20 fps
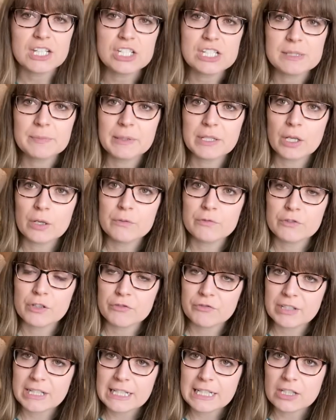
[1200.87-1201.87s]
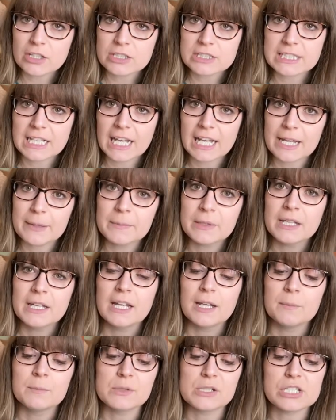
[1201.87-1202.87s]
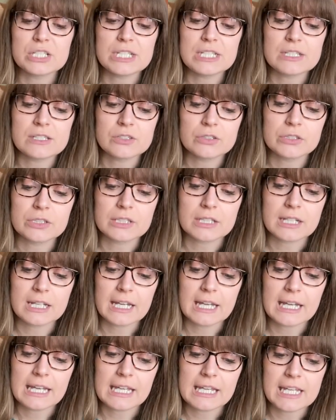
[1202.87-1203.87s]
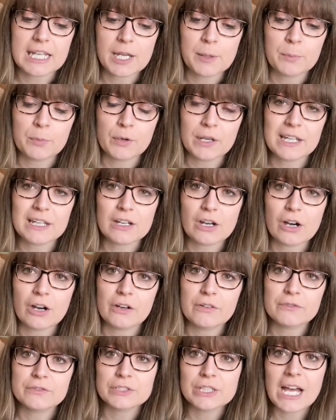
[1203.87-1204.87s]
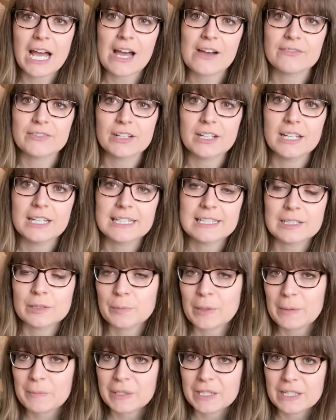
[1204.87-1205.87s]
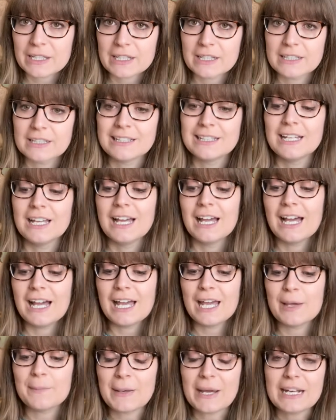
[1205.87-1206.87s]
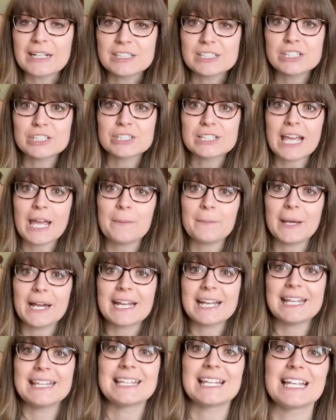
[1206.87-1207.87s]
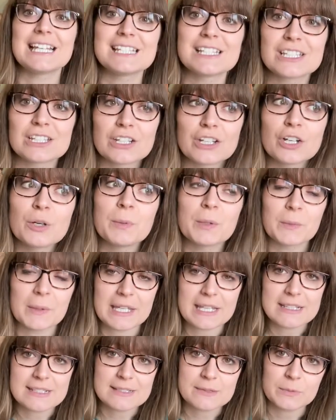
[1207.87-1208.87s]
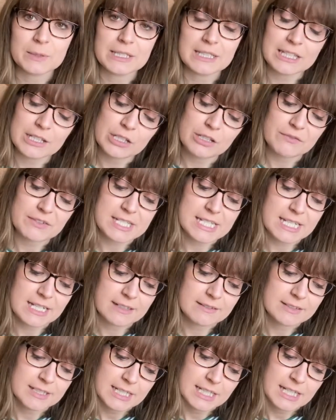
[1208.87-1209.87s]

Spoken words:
she's been going for a really long time, but she took a break off to have her little baby girl, and she just came back in the last couple of weeks with a new video